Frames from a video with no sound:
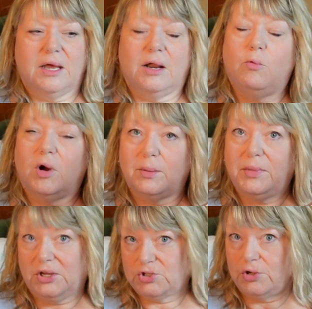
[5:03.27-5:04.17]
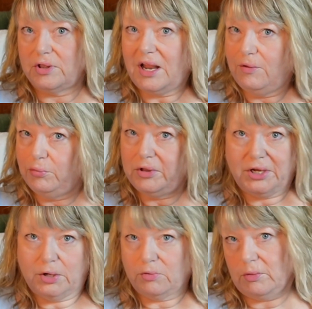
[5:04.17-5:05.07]
I want to make sure that I have
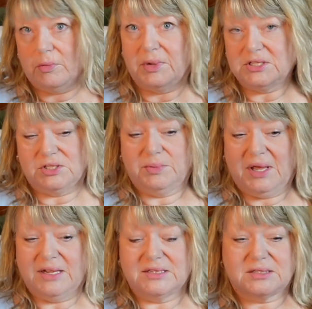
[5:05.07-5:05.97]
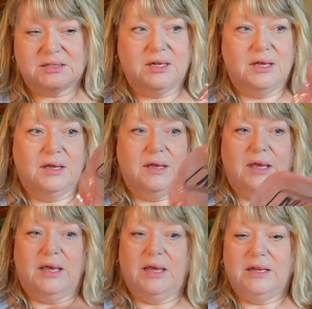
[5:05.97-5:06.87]
plenty of room in my suitcase.
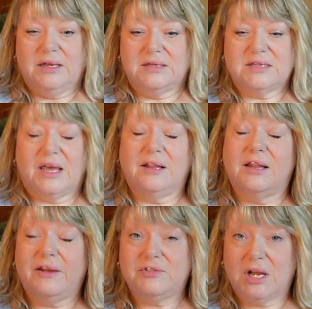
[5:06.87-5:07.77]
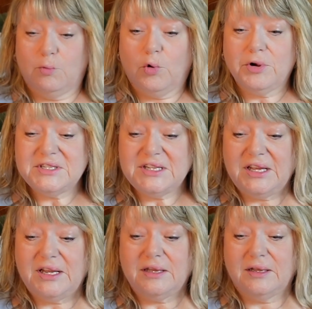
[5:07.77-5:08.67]
It is a lifetime
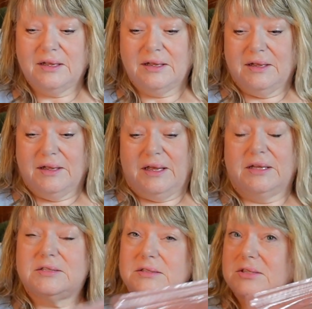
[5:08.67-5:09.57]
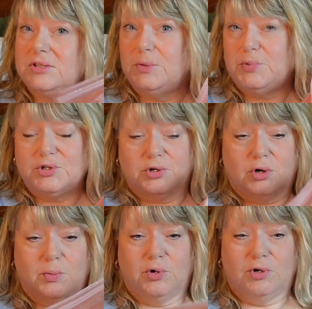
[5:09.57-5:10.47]
warranty. It's super
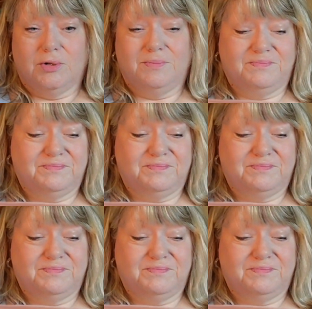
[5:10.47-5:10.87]
durable.